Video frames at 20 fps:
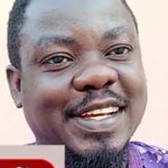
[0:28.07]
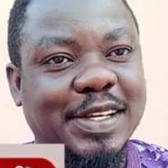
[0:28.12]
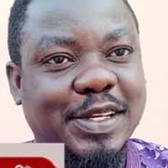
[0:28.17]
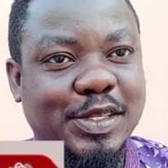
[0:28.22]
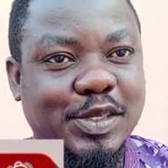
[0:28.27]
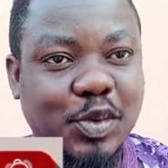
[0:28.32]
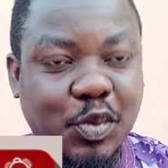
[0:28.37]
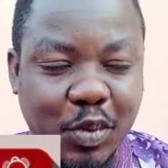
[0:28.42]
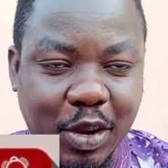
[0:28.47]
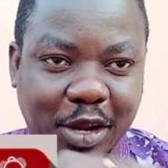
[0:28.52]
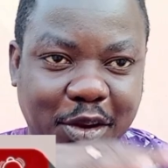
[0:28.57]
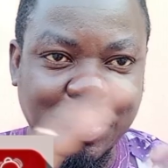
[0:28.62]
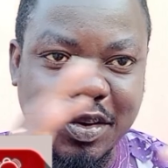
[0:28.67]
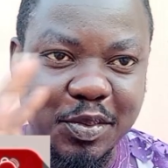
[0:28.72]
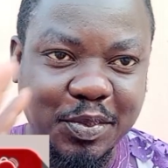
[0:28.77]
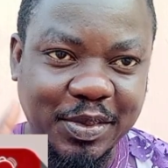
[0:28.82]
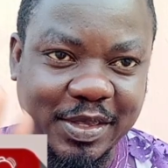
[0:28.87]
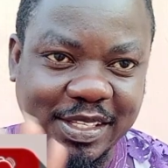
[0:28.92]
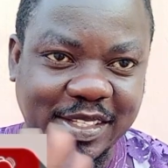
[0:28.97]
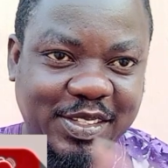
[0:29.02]
So we're going to be
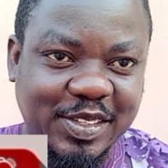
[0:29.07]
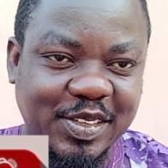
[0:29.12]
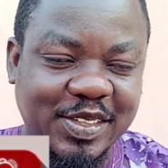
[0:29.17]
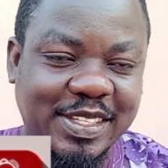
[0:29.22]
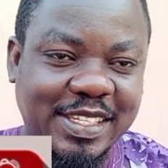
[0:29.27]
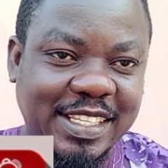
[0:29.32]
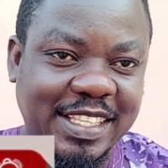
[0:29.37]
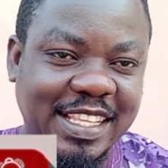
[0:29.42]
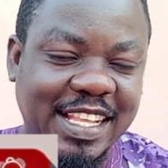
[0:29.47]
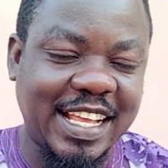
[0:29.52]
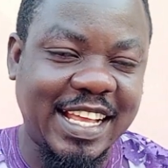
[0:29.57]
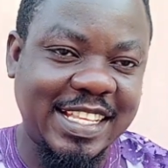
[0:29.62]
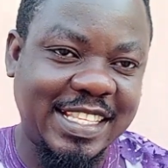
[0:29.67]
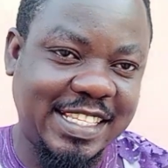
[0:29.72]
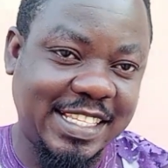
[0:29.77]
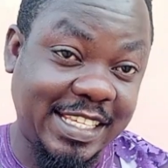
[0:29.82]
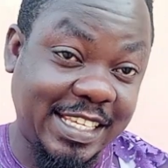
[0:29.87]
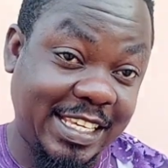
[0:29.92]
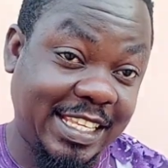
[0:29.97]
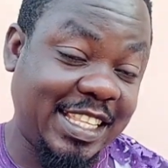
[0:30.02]
discussing that
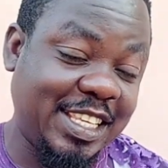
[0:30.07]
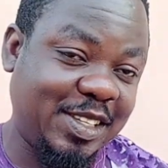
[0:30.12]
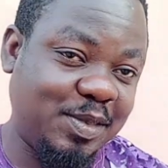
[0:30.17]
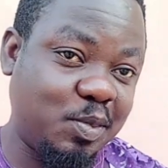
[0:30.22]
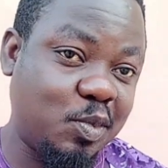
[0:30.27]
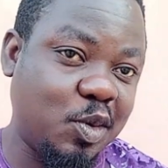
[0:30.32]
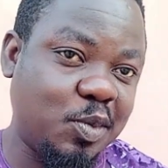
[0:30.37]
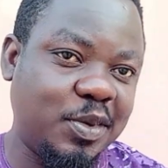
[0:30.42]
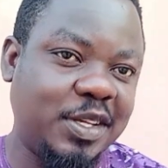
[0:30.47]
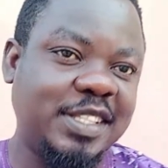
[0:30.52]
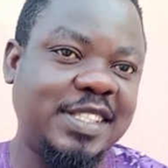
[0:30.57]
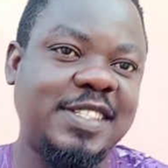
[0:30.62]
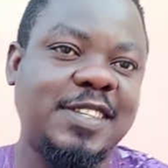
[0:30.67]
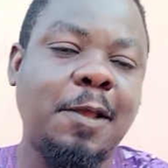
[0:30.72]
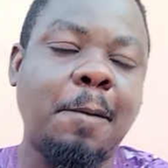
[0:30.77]
in a moment.